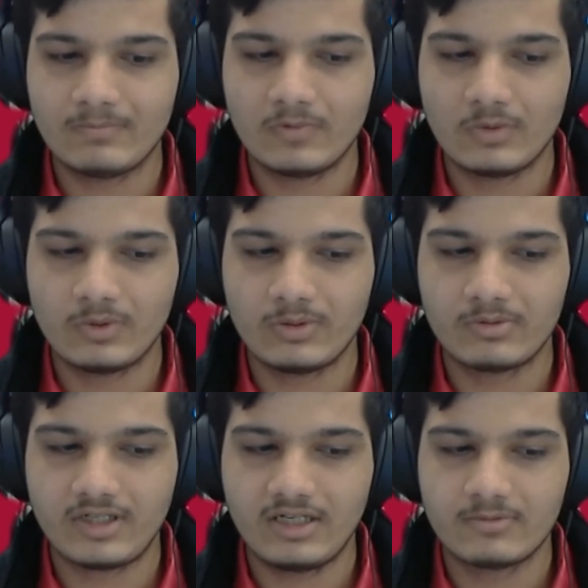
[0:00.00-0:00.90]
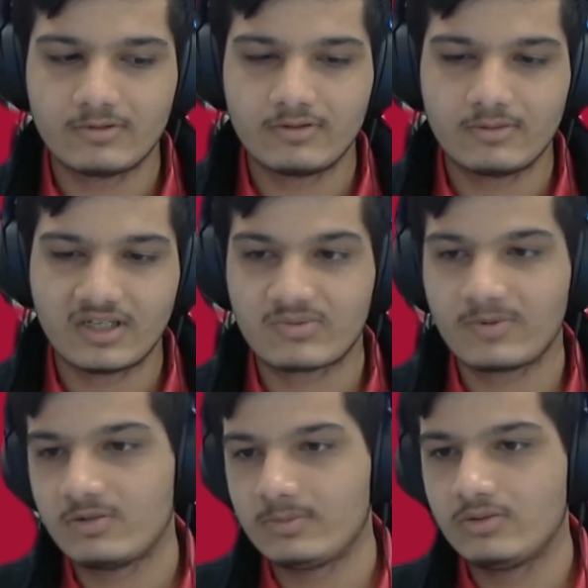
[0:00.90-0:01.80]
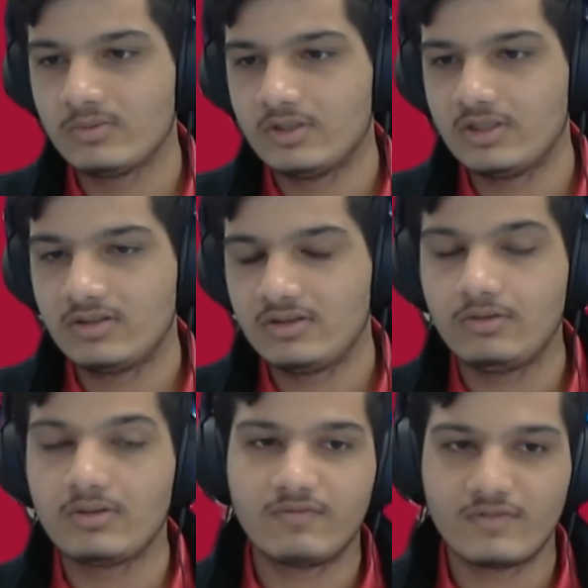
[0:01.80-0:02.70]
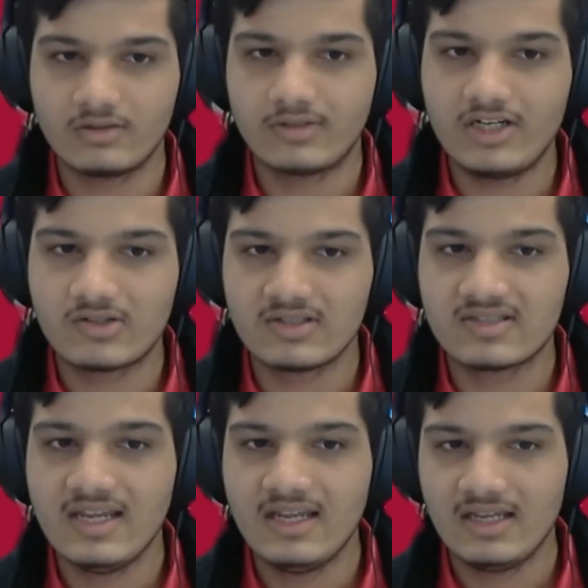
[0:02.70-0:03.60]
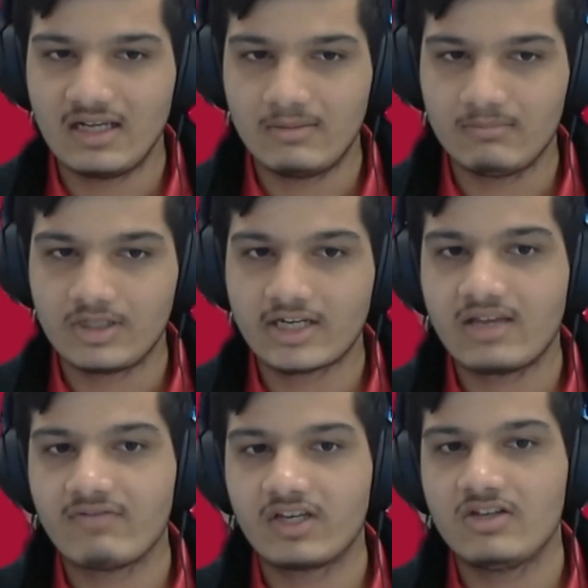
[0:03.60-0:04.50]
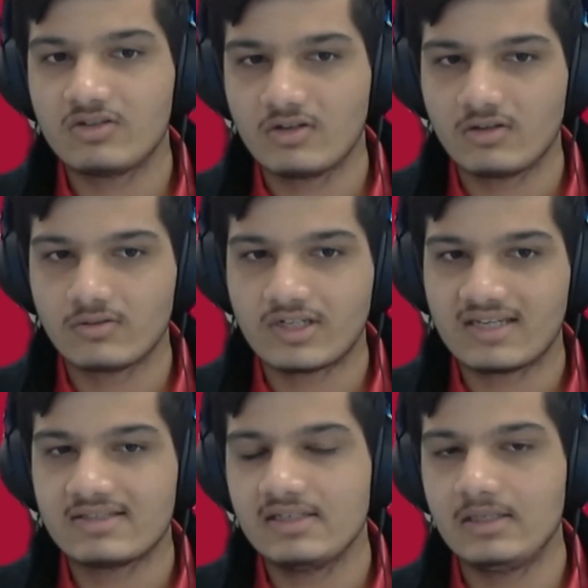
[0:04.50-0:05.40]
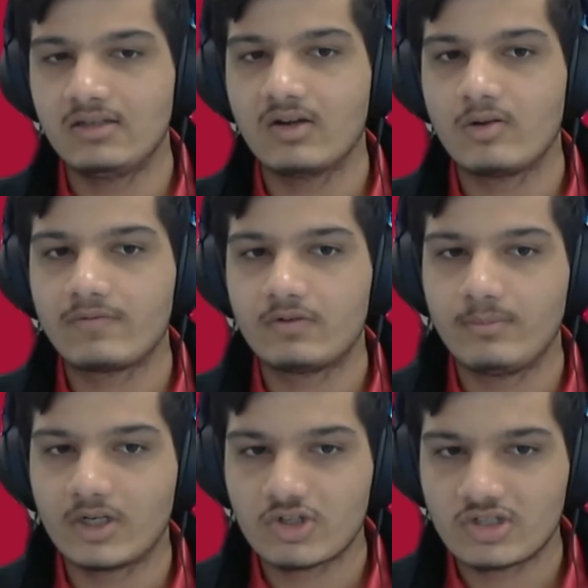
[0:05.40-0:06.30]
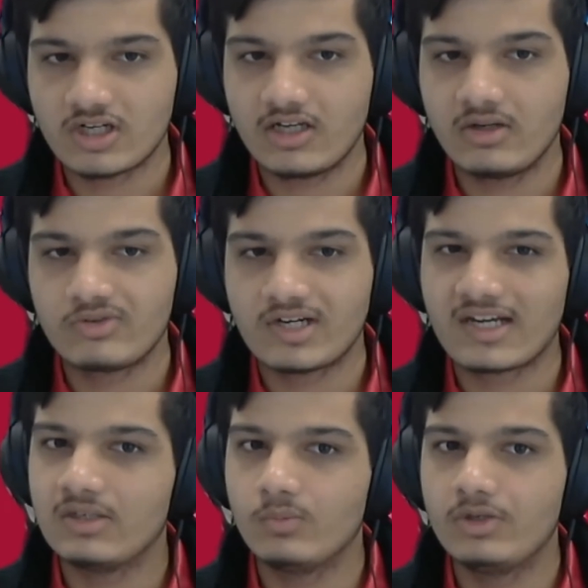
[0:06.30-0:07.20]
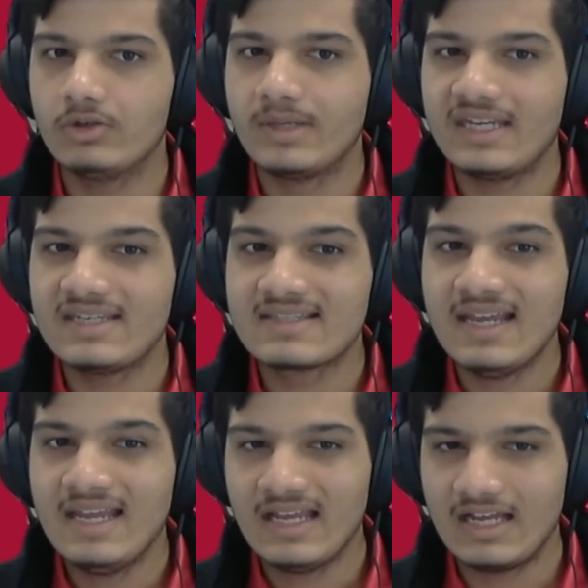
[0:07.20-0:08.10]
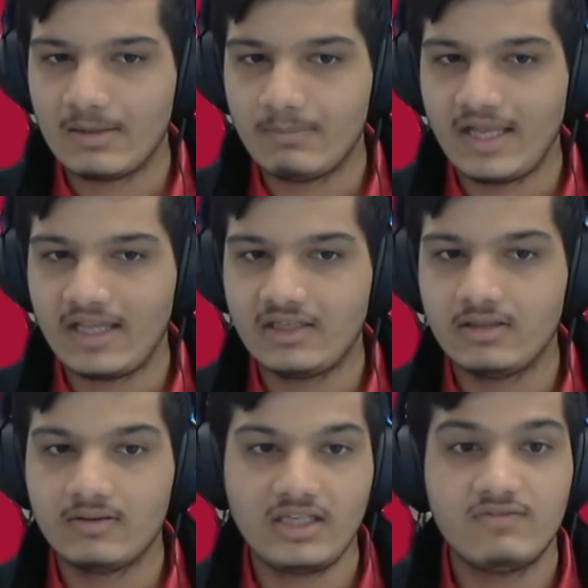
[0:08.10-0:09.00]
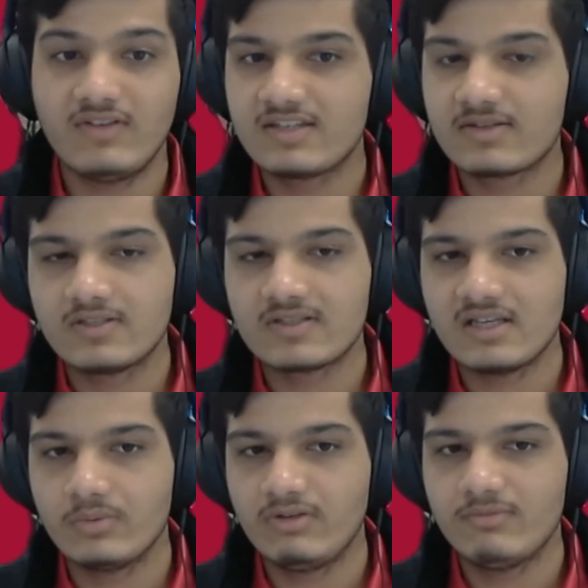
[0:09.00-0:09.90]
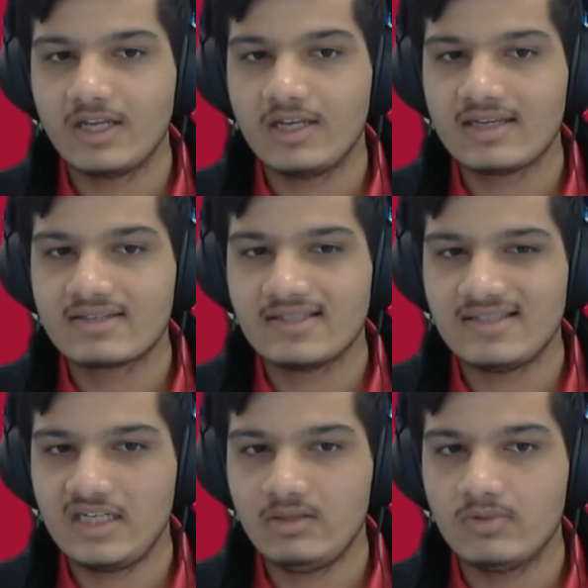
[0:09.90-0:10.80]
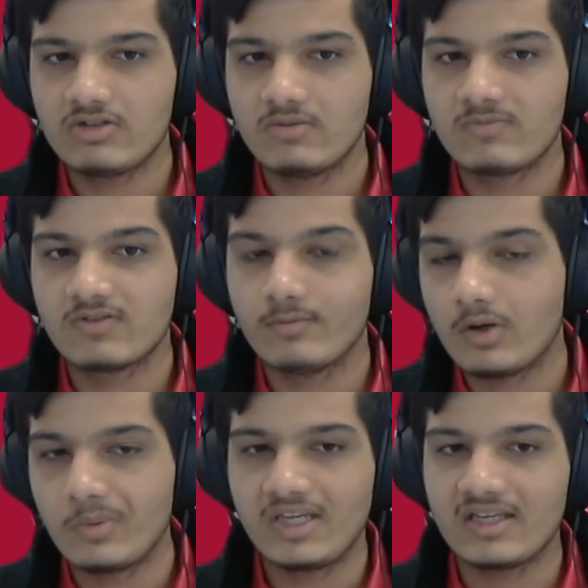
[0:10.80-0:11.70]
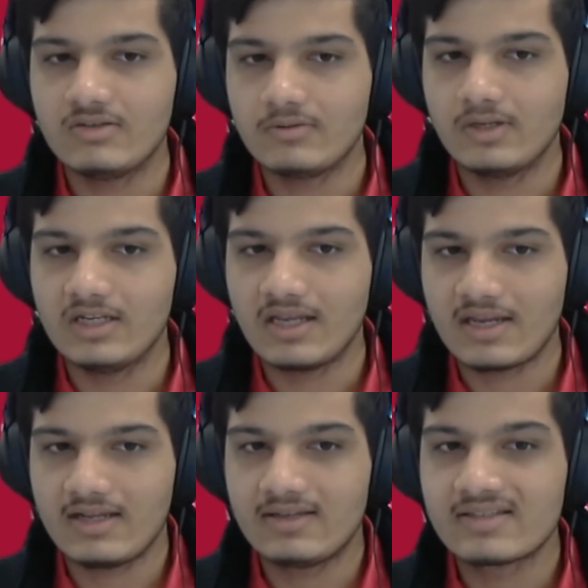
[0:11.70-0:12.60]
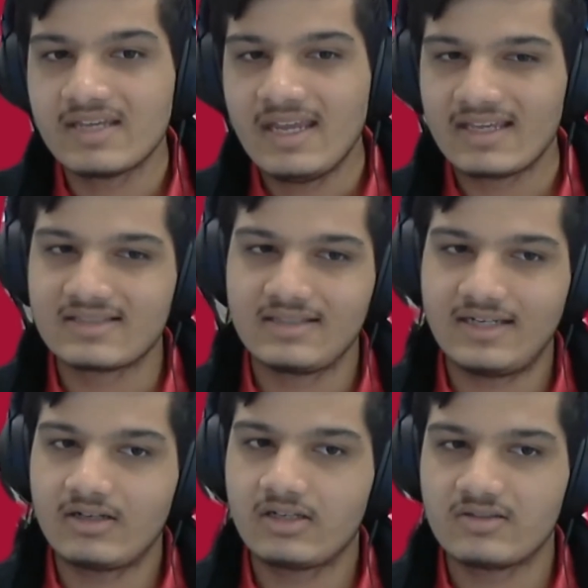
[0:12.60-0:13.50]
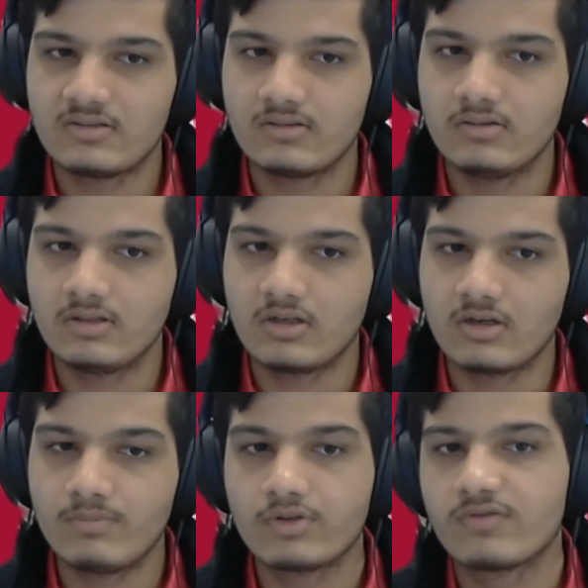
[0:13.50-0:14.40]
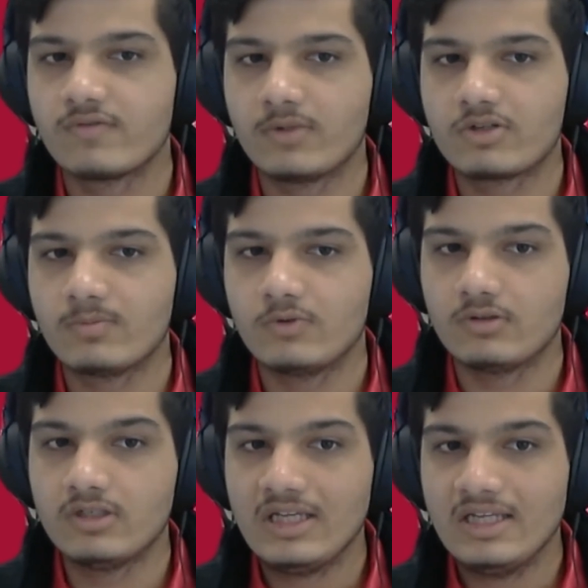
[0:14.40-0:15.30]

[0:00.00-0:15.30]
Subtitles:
we were able to experiment with new configurations, like having an internal chassis going for a much tighter track and wheelbase. And the advancements that we've made as a team in terms of what we can do in-house has allowed us to, push for much more,